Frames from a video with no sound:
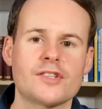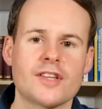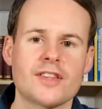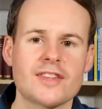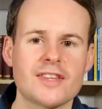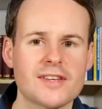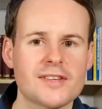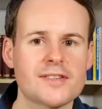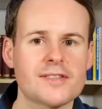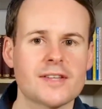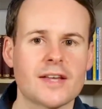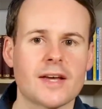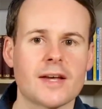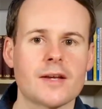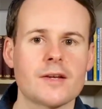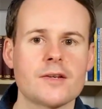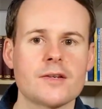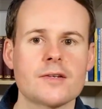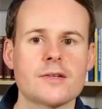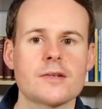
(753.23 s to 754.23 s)
at this
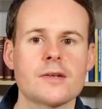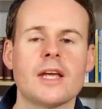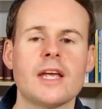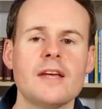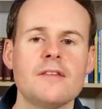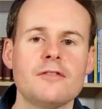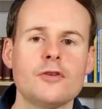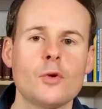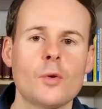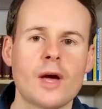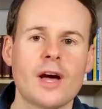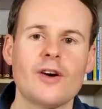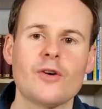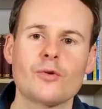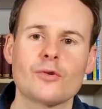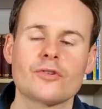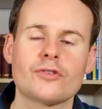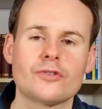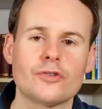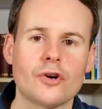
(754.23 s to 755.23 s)
stage, if you
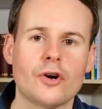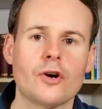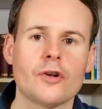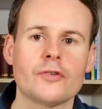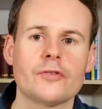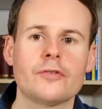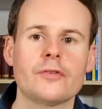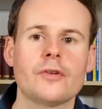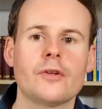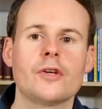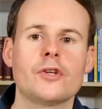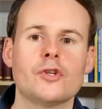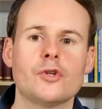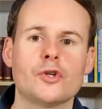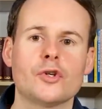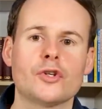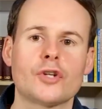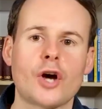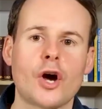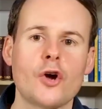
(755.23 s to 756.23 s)
held DOT, you
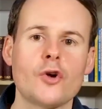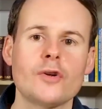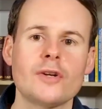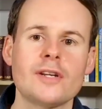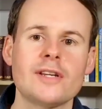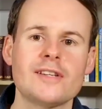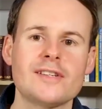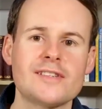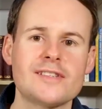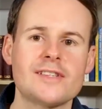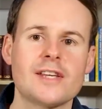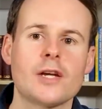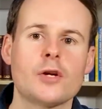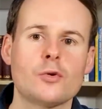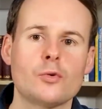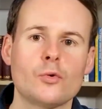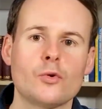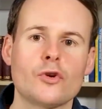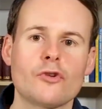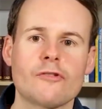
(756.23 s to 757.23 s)
could only
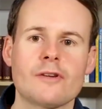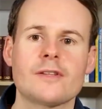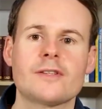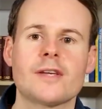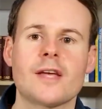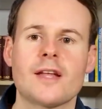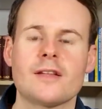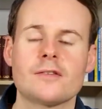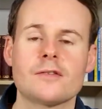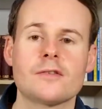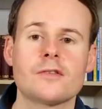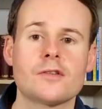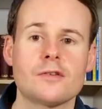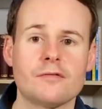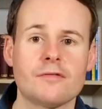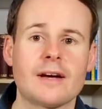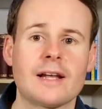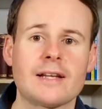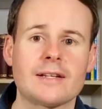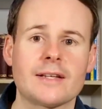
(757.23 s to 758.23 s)
signal your intent to
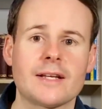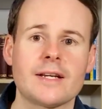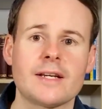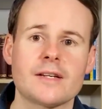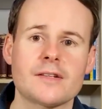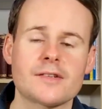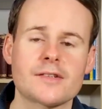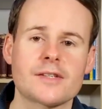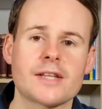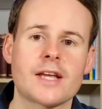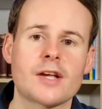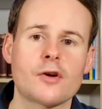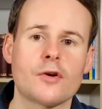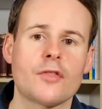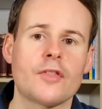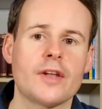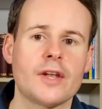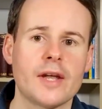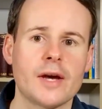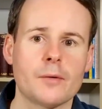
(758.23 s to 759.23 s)
validate and stake on
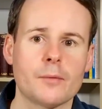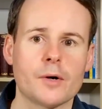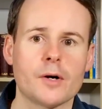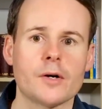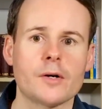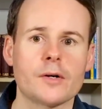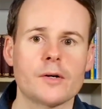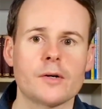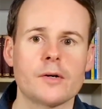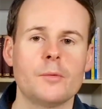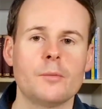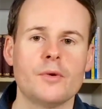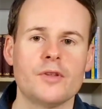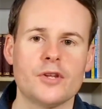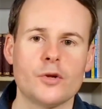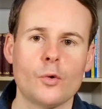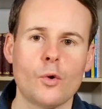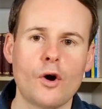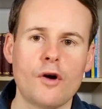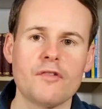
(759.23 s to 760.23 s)
the network, with
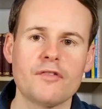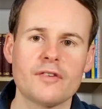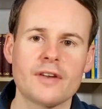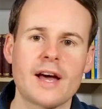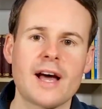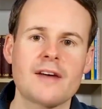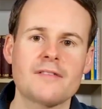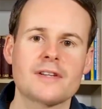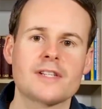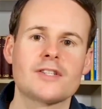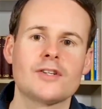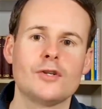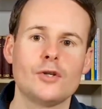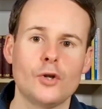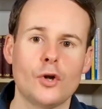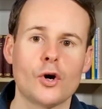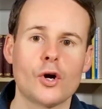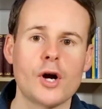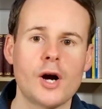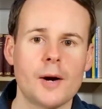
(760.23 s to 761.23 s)
you often having to
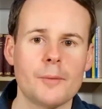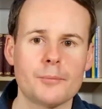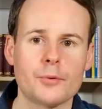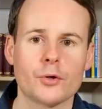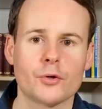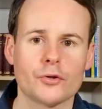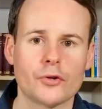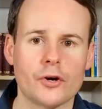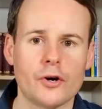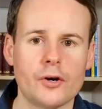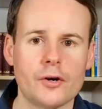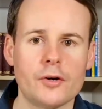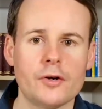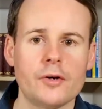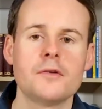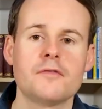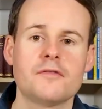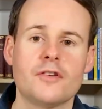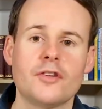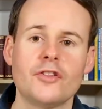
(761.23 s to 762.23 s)
lock up your DOT
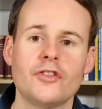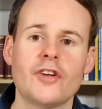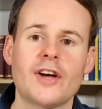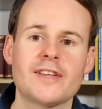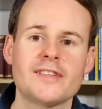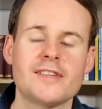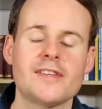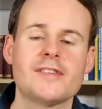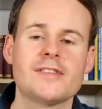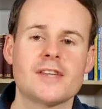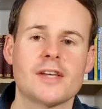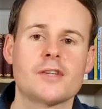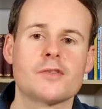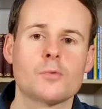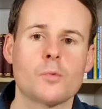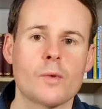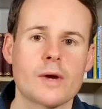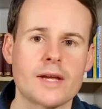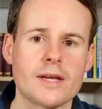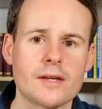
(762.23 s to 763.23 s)
for 96
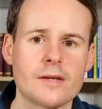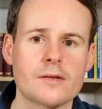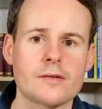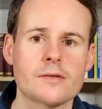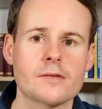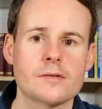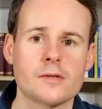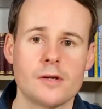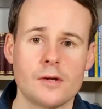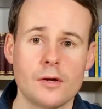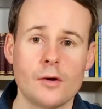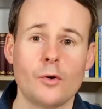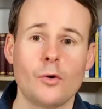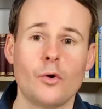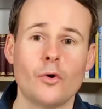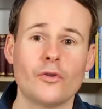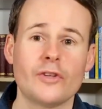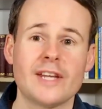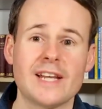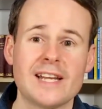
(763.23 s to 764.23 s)
weeks,
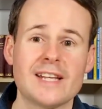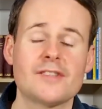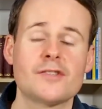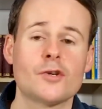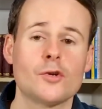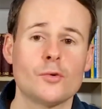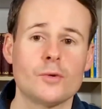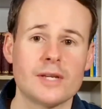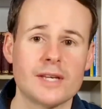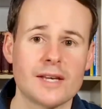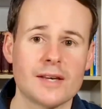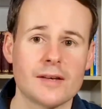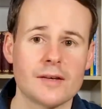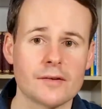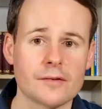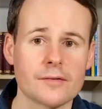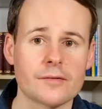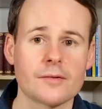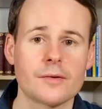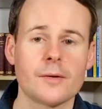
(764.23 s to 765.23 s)
or nearly 2
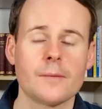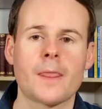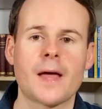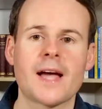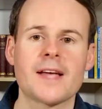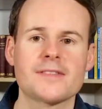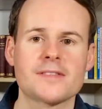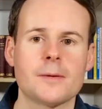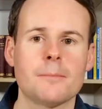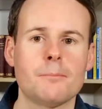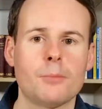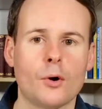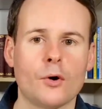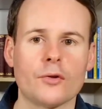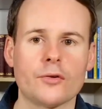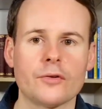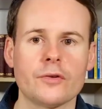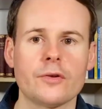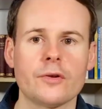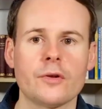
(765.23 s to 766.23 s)
years, as a
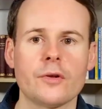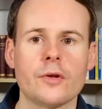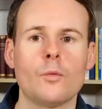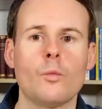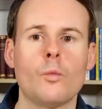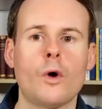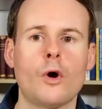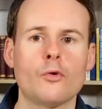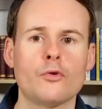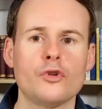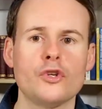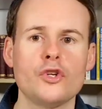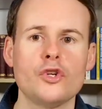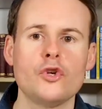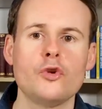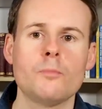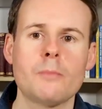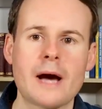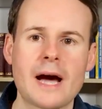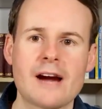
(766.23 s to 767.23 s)
bond, while
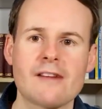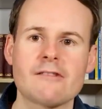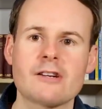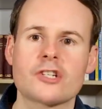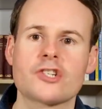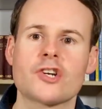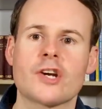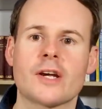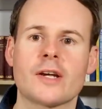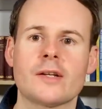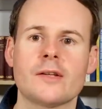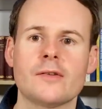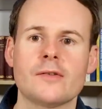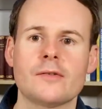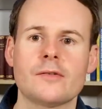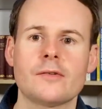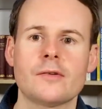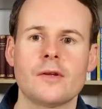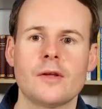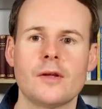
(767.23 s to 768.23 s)
new parachains